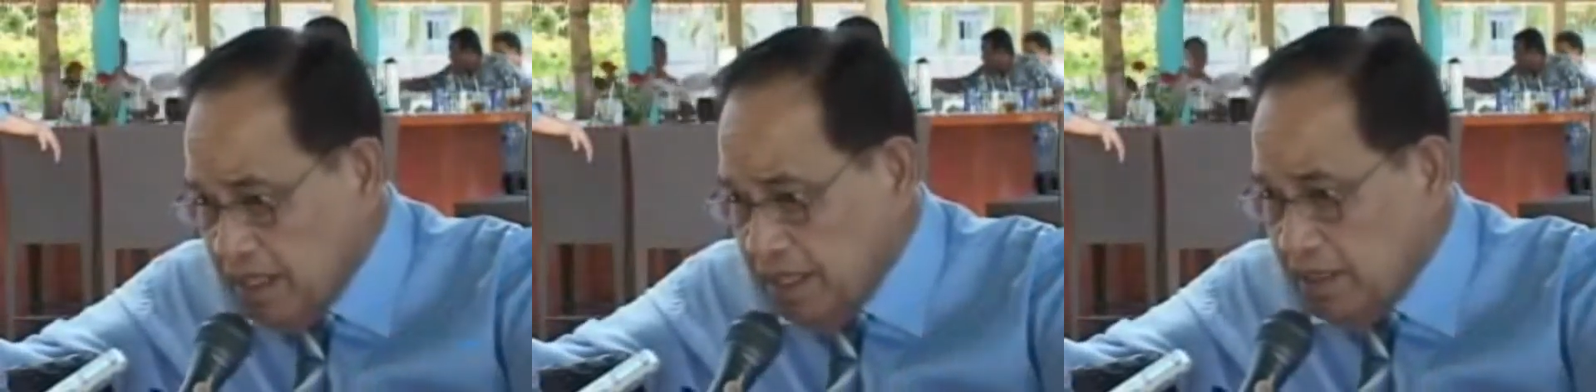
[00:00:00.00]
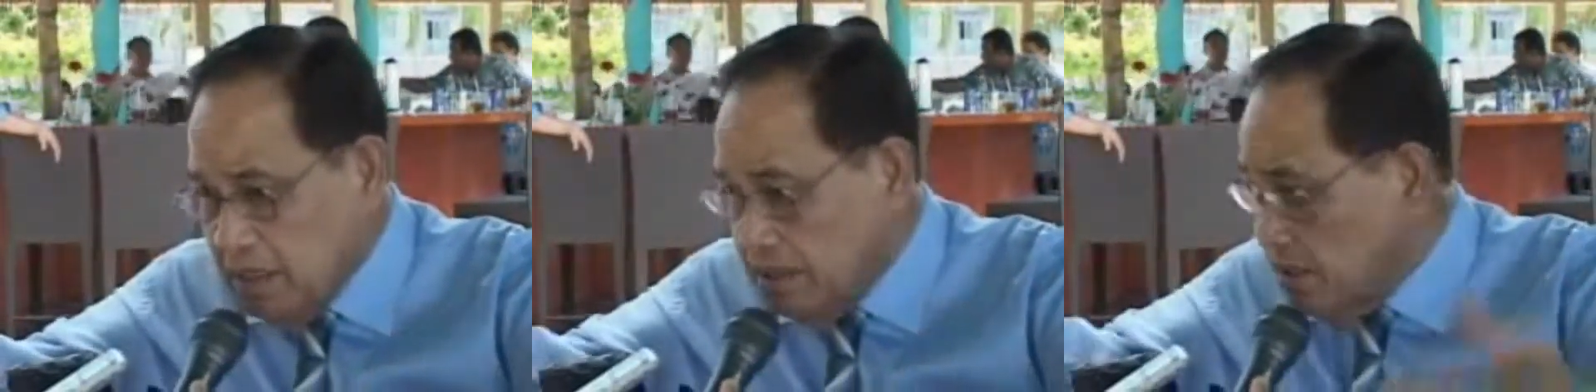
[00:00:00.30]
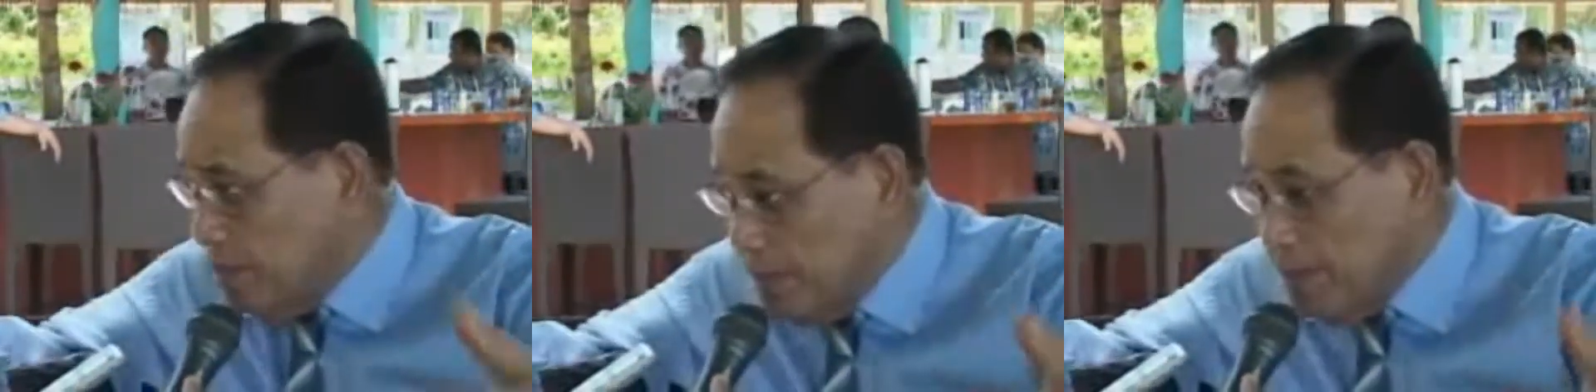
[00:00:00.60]
these
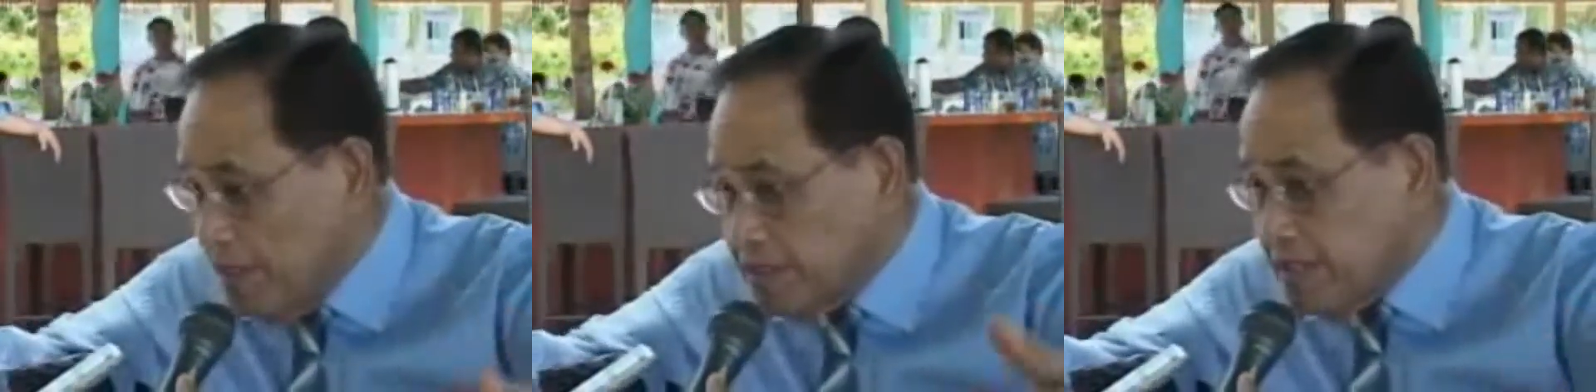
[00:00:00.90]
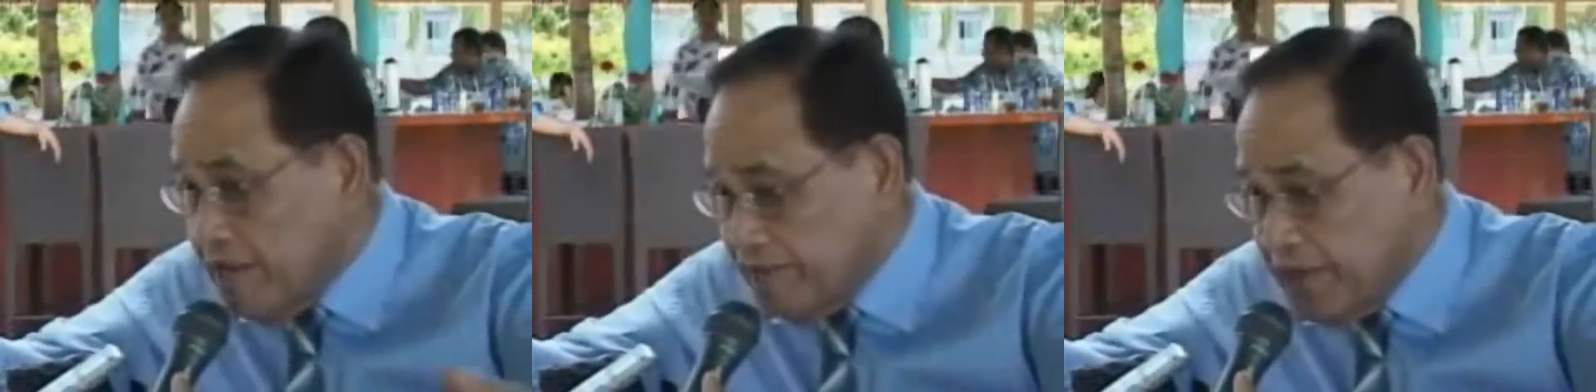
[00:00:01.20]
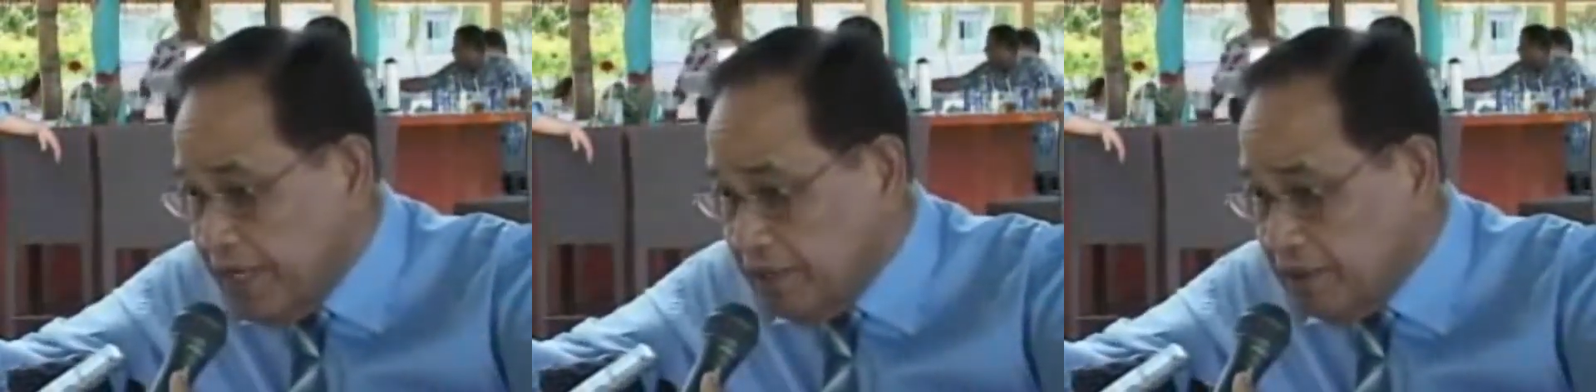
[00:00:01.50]
proceedings relate to Governor
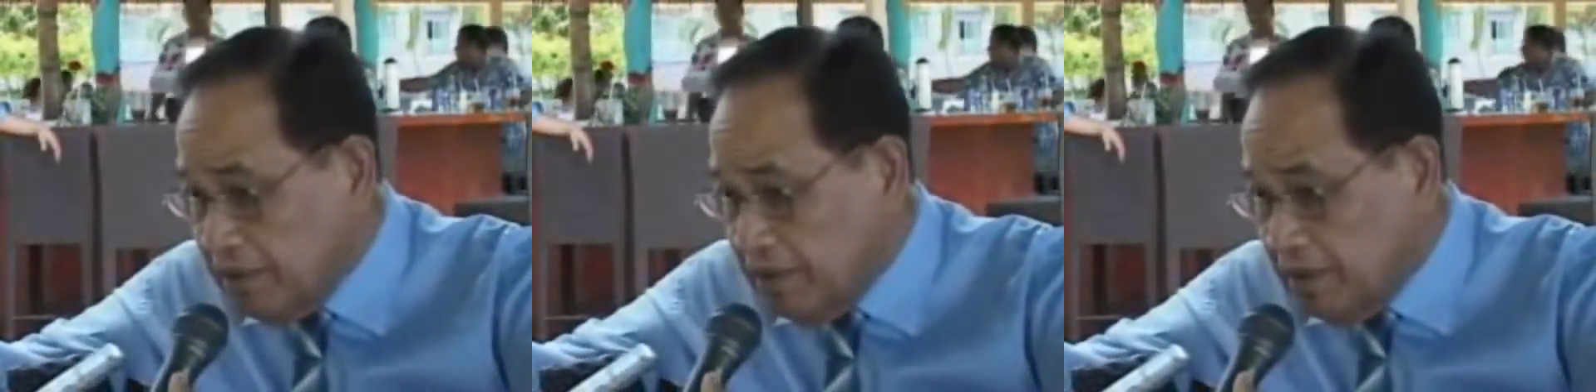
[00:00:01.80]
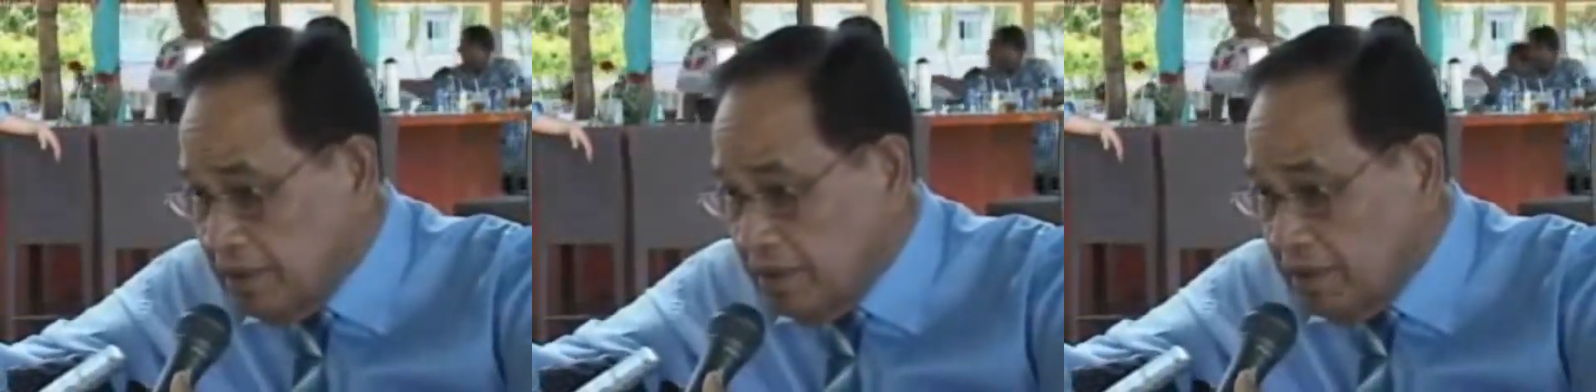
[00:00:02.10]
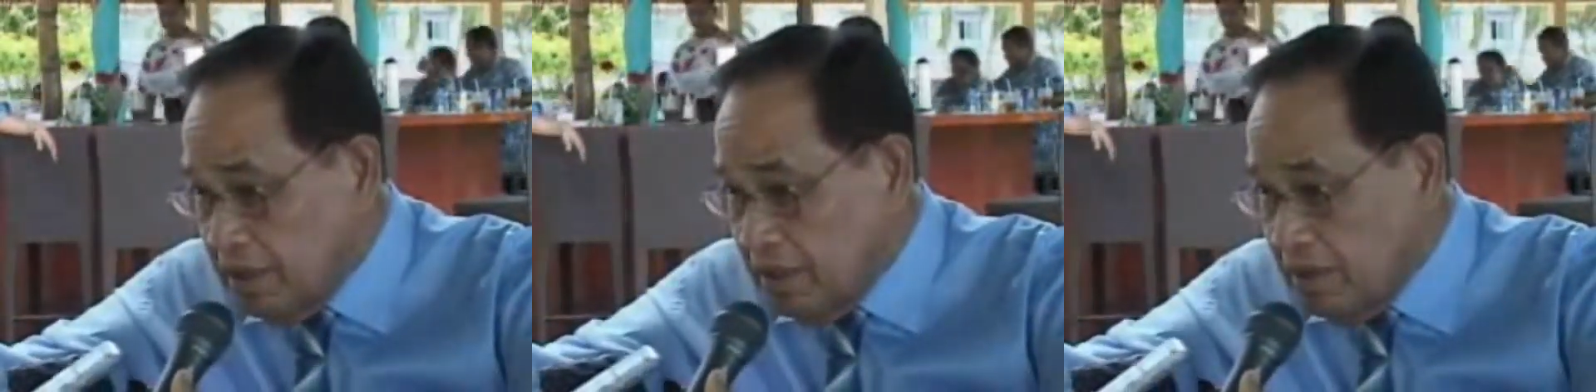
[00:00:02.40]
Fidel,
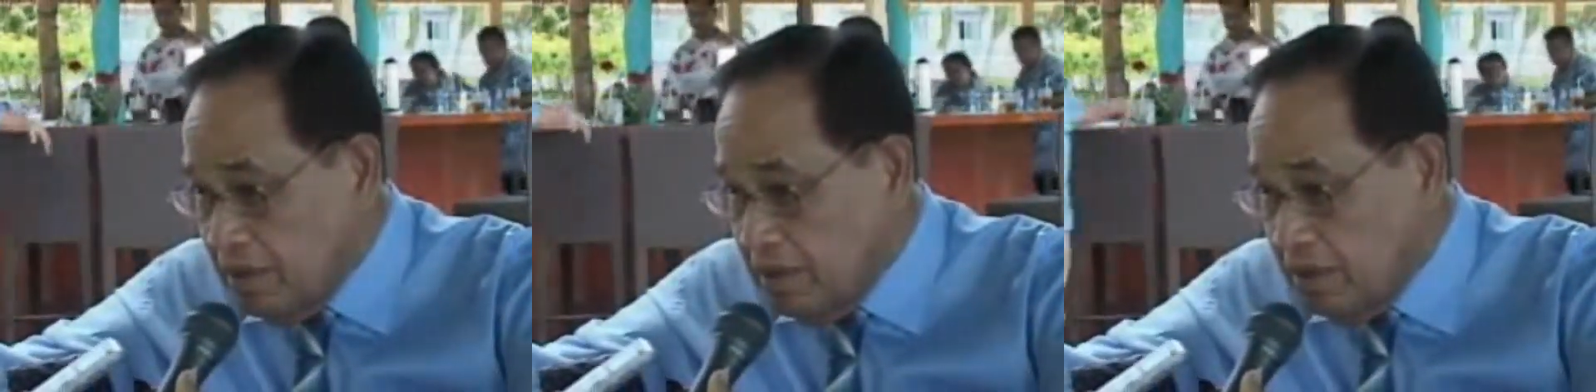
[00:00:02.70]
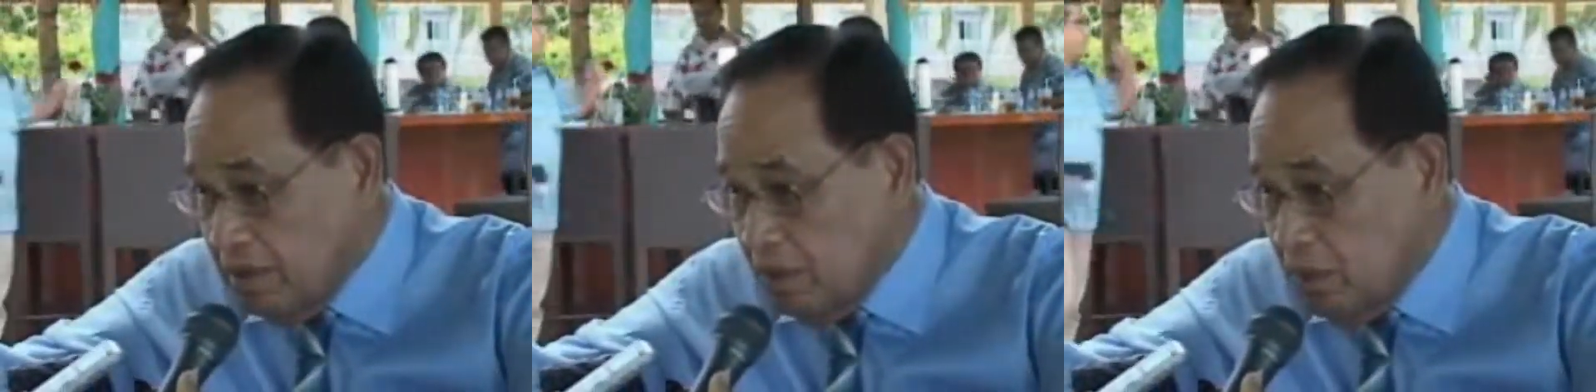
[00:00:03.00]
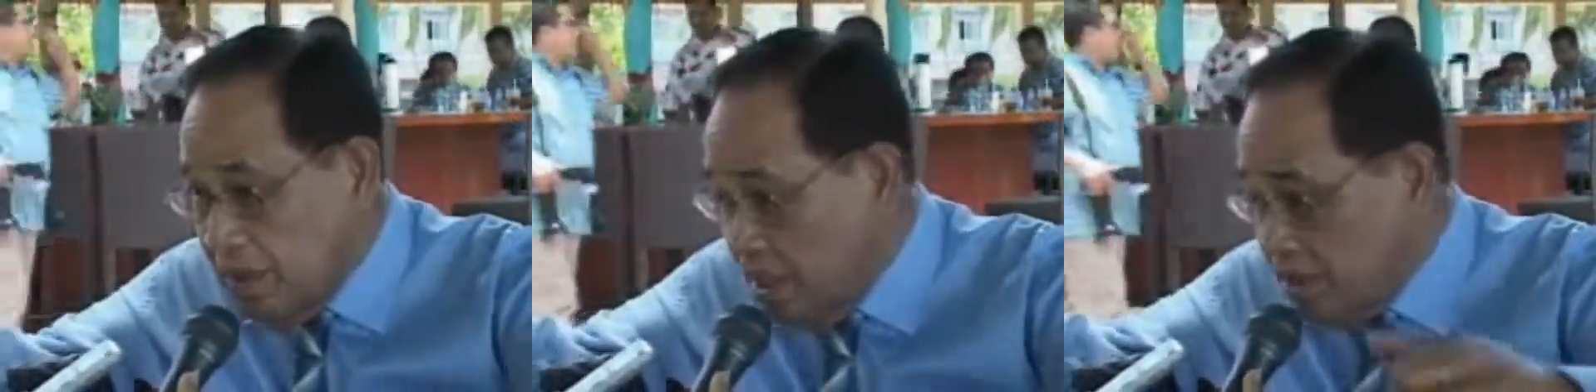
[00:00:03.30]
to my knowledge
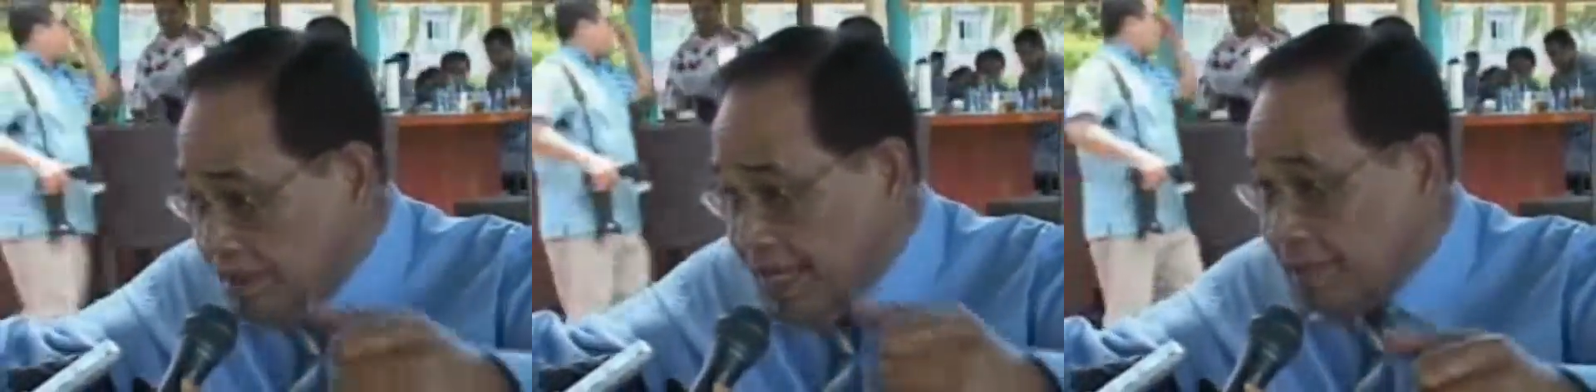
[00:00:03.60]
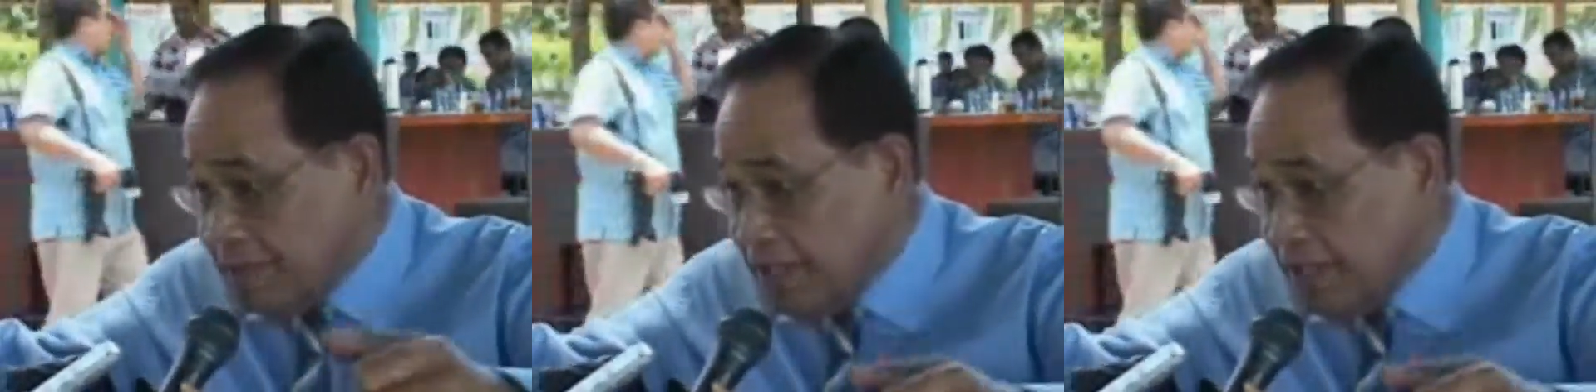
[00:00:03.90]
and to the best of my